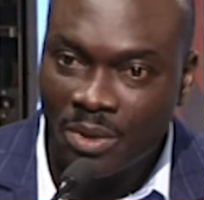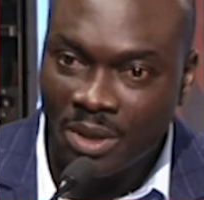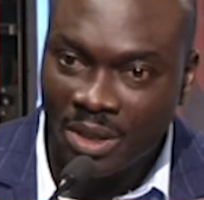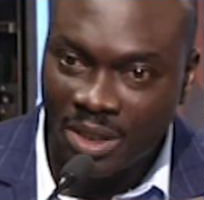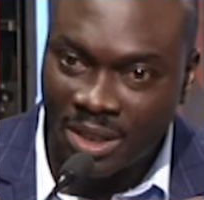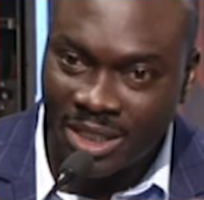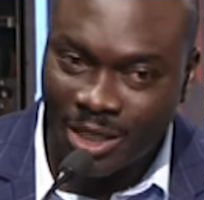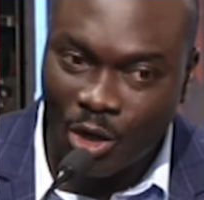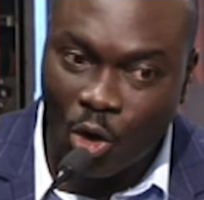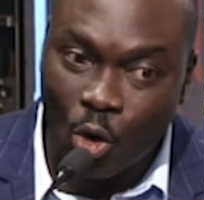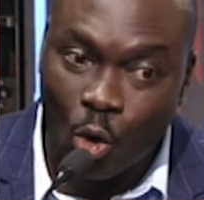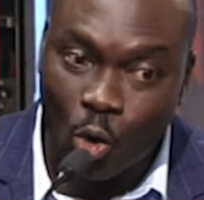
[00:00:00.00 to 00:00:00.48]

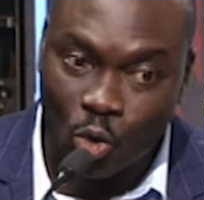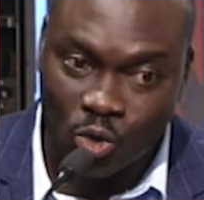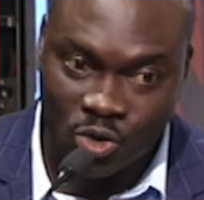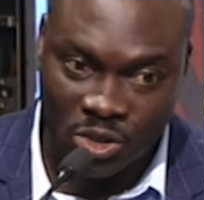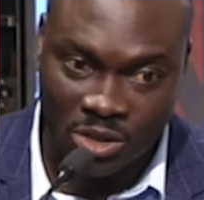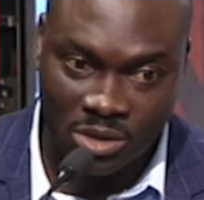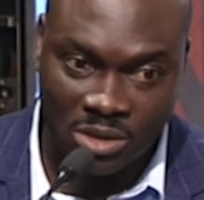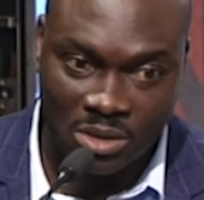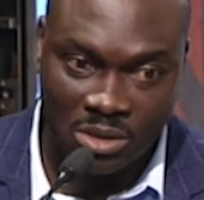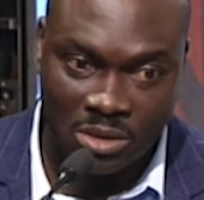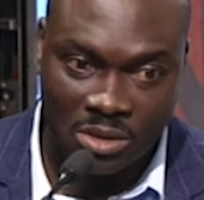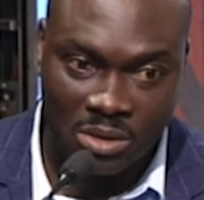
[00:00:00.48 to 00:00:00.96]
the
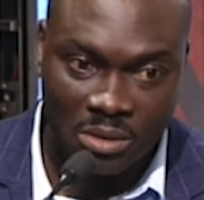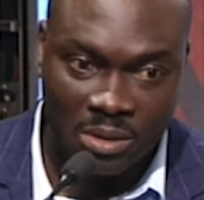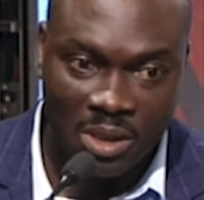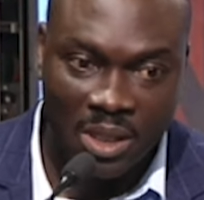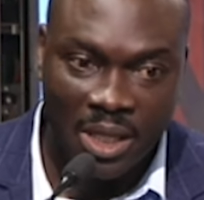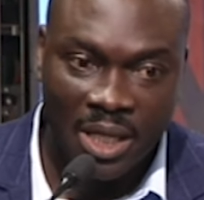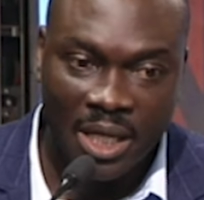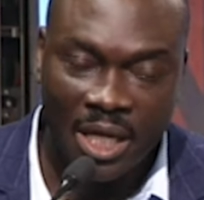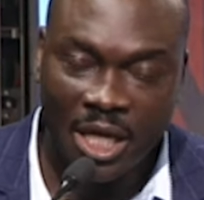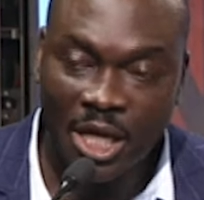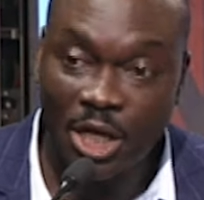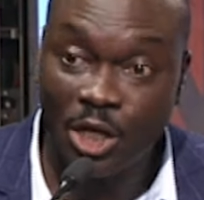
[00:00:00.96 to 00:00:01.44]
causes.
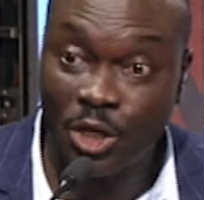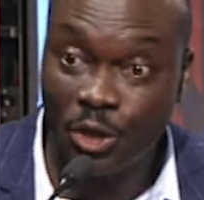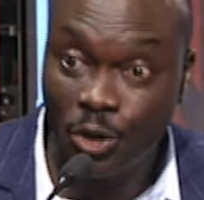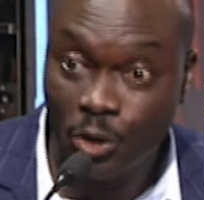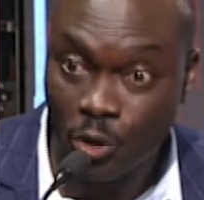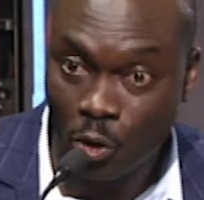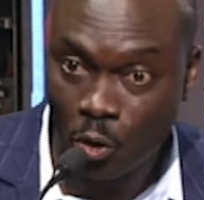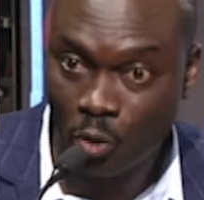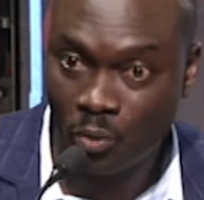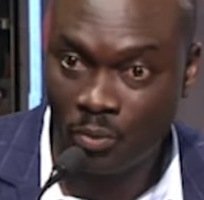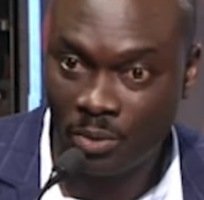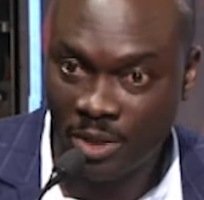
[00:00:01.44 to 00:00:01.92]
A
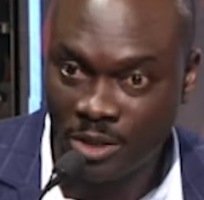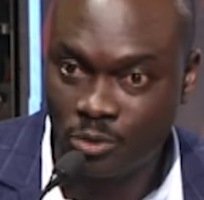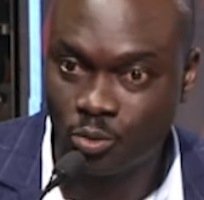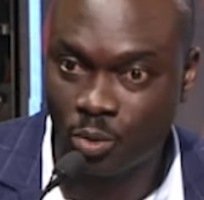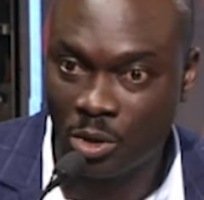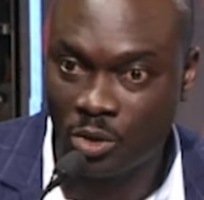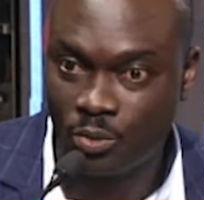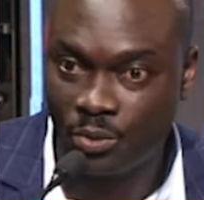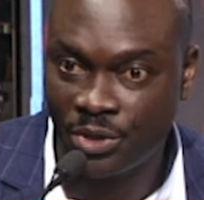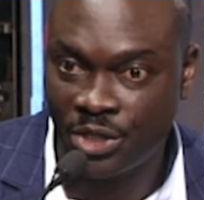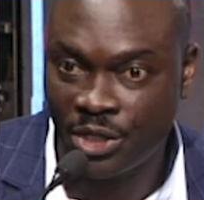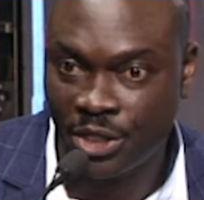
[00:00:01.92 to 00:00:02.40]
cure is
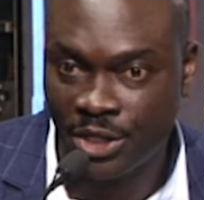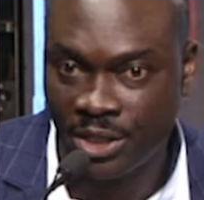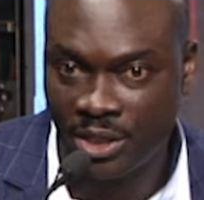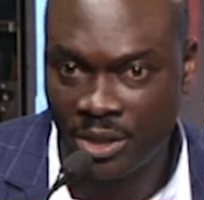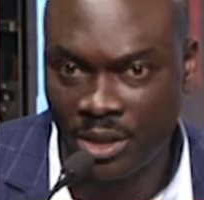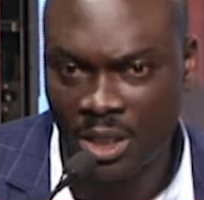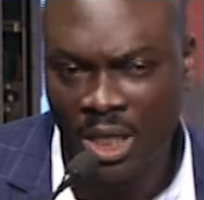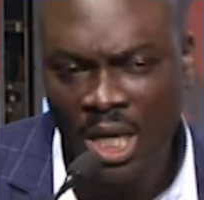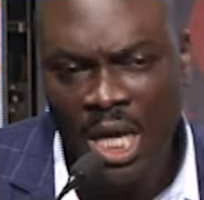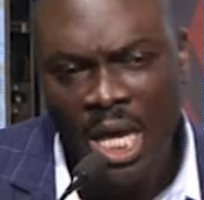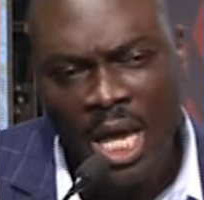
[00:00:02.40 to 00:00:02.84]
what we need.